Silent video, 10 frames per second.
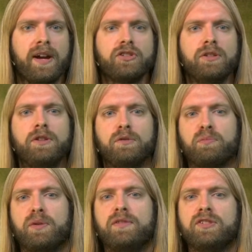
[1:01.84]
or action that
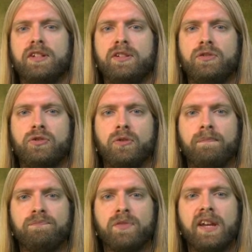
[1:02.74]
was previously
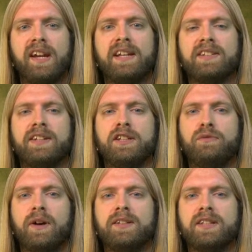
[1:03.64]
neutral is
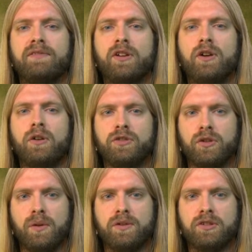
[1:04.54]
identified as having a
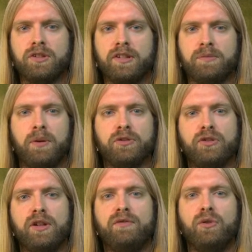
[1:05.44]
consequence that is
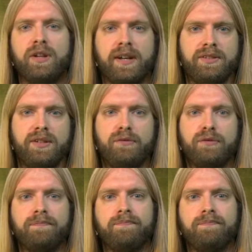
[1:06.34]
positive or negative.